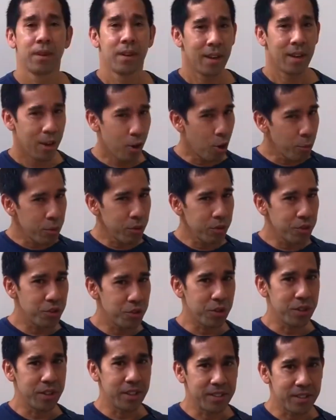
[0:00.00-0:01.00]
I hope you
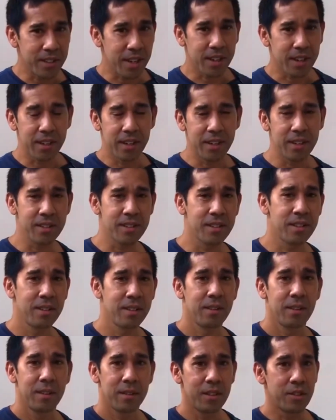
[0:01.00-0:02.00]
enjoyed these techniques.
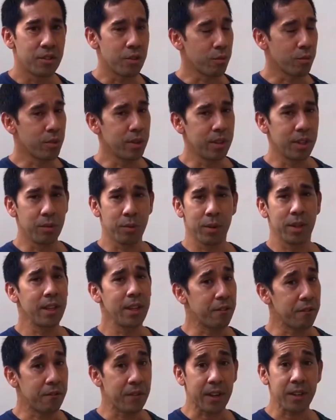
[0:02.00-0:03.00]
These are really, really
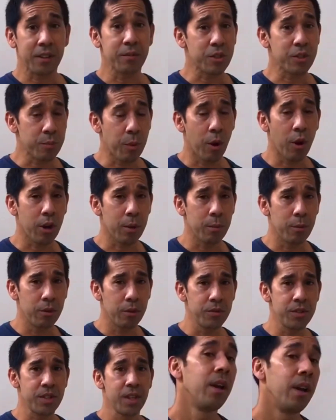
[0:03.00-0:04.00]
effective sparring
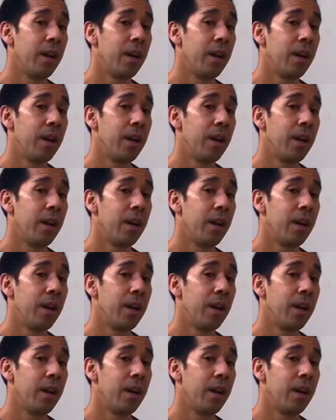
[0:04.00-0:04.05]
moves,